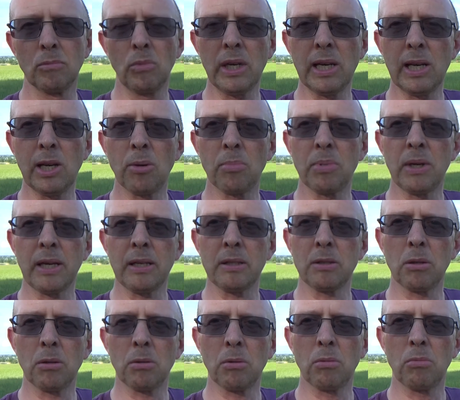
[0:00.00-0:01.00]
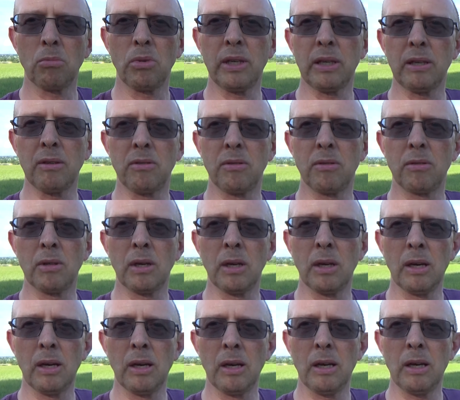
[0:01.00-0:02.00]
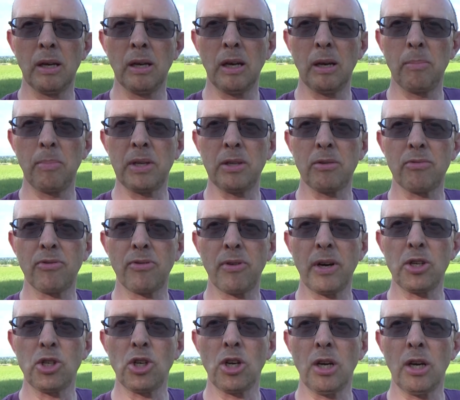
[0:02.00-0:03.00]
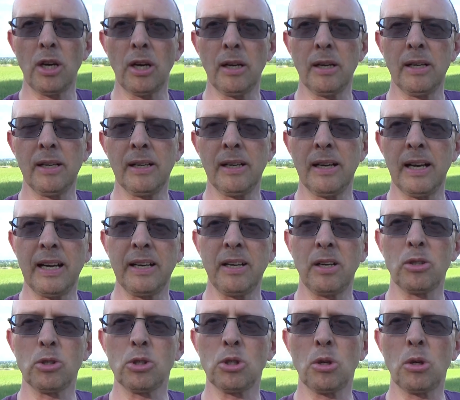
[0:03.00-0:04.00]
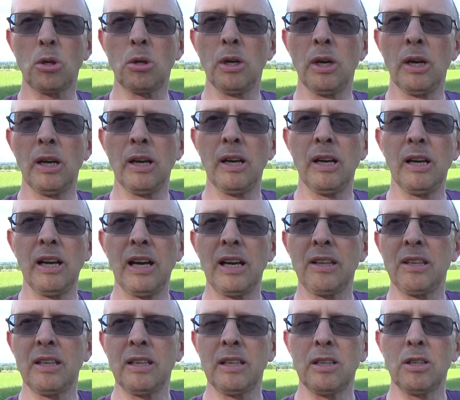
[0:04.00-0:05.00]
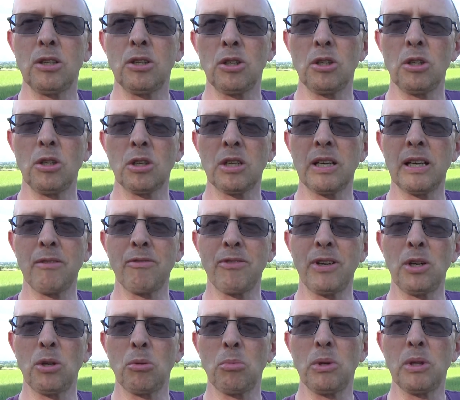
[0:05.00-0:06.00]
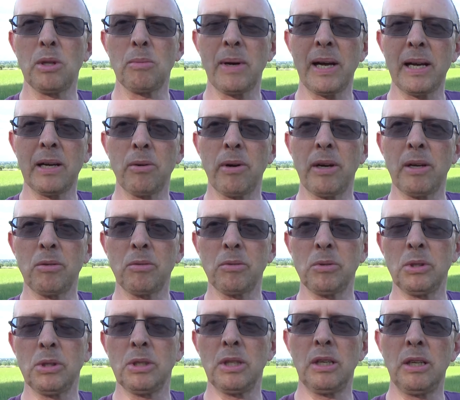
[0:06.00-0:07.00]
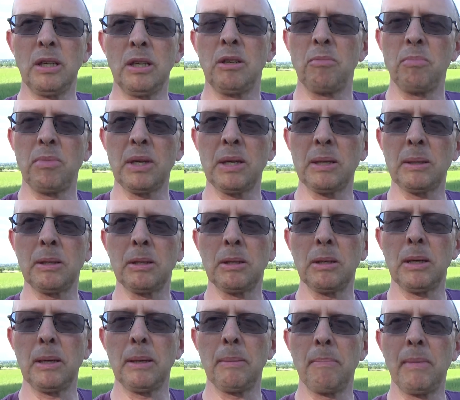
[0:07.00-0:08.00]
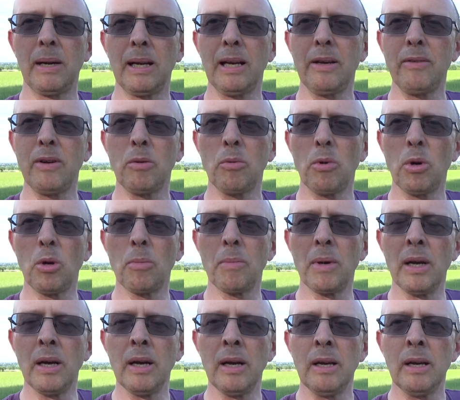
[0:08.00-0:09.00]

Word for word: weekly update with a bit of fresh air and also I think you're getting fed up with the background uh, being uh, my living room.